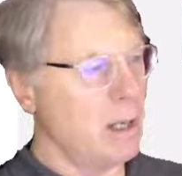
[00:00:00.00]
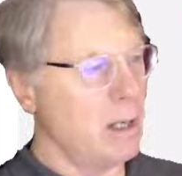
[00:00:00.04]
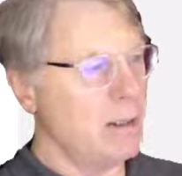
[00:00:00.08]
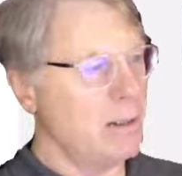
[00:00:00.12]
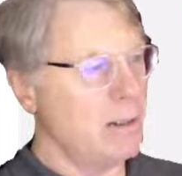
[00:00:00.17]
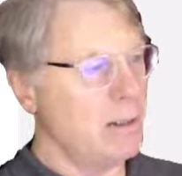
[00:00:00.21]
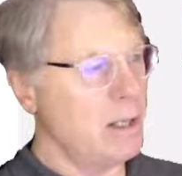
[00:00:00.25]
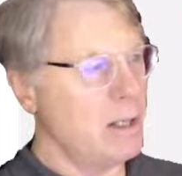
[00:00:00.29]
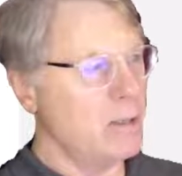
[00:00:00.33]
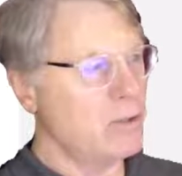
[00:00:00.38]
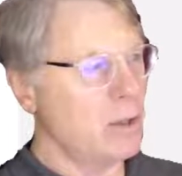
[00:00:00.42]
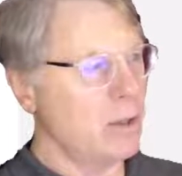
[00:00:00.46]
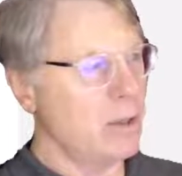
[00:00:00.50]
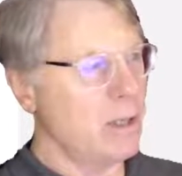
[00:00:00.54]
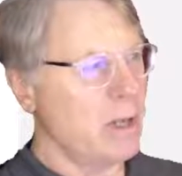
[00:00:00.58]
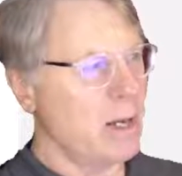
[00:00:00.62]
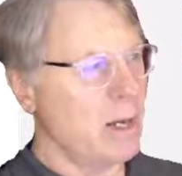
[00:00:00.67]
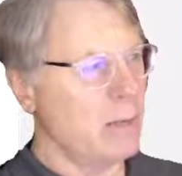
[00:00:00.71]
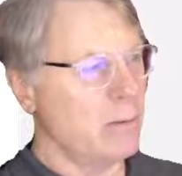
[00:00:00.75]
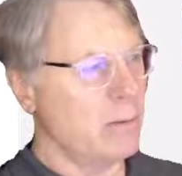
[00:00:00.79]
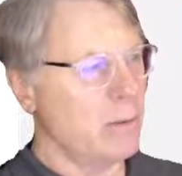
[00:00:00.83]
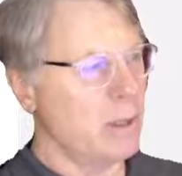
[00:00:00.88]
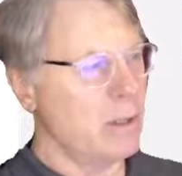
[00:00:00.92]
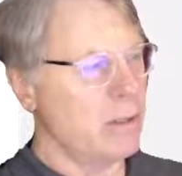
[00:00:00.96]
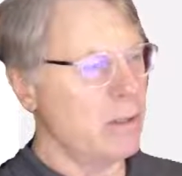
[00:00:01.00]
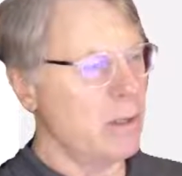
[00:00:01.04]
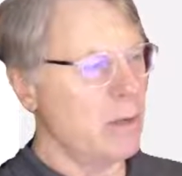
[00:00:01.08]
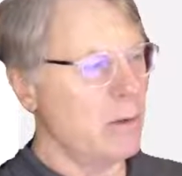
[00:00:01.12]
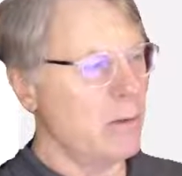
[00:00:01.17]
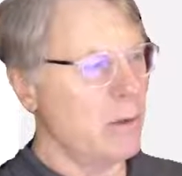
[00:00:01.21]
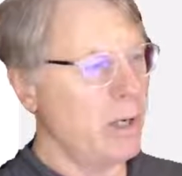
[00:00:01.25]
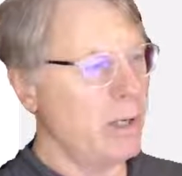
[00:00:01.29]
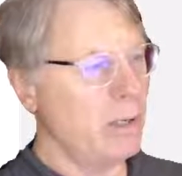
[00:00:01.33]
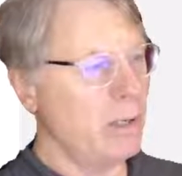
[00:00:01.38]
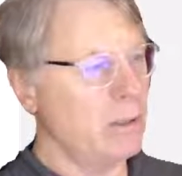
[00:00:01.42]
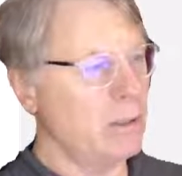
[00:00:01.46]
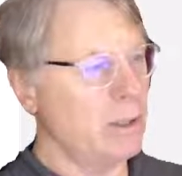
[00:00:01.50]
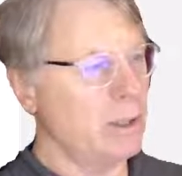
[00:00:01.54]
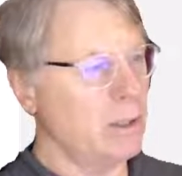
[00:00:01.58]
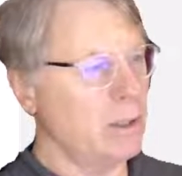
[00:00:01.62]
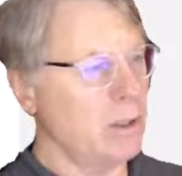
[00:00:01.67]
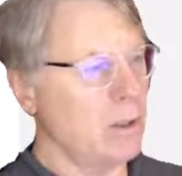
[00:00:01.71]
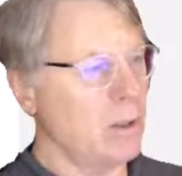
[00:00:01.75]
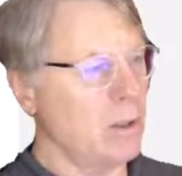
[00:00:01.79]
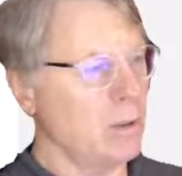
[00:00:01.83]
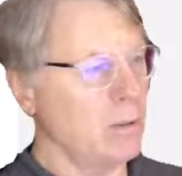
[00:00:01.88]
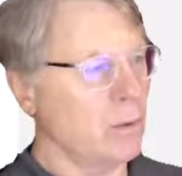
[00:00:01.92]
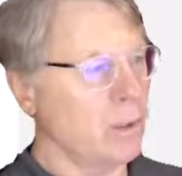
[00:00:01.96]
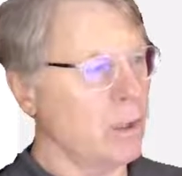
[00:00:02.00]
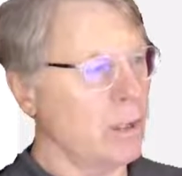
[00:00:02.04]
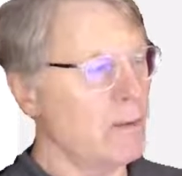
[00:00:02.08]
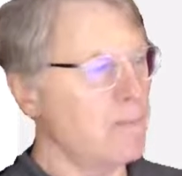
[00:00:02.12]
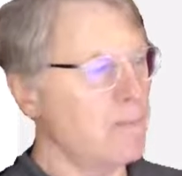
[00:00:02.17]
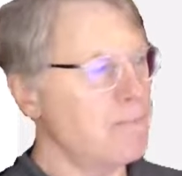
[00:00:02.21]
these are not run, they're right-click only.